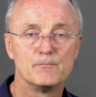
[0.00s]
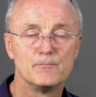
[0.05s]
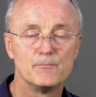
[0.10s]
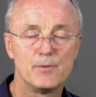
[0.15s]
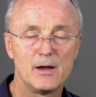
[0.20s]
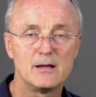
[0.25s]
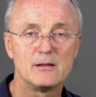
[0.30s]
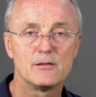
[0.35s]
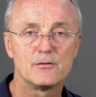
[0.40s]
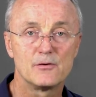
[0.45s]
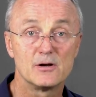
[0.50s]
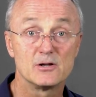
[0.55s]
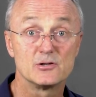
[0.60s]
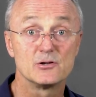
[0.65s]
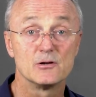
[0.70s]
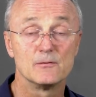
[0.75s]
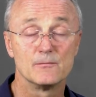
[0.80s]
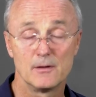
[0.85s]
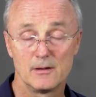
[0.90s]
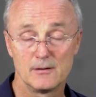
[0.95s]
pain
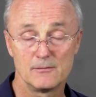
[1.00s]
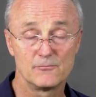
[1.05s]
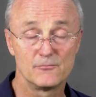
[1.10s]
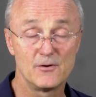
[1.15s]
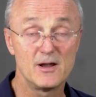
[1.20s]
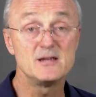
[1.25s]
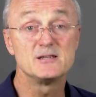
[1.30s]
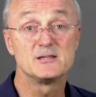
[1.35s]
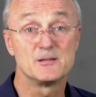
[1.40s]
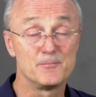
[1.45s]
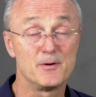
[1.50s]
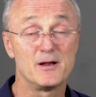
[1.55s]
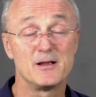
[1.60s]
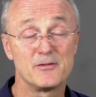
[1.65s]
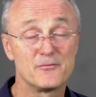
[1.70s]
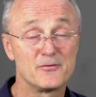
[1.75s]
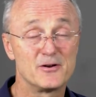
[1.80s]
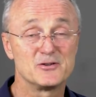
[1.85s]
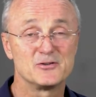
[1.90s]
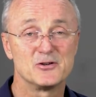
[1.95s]
threshold, raise the pain
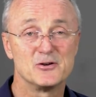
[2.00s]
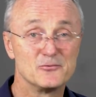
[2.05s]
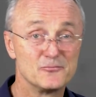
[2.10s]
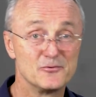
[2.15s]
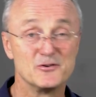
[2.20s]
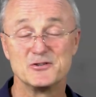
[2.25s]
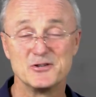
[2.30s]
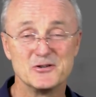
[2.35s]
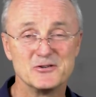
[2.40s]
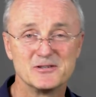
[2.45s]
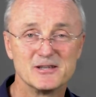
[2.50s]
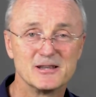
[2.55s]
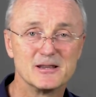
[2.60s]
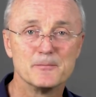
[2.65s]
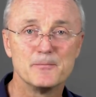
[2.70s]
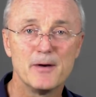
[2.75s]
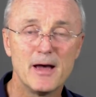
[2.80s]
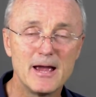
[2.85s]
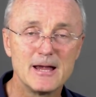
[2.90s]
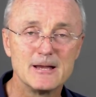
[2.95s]
threshold, reducing the
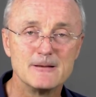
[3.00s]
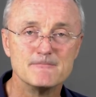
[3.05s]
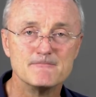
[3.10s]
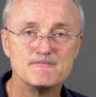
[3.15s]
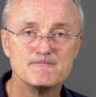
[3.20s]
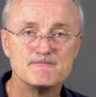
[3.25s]
pain.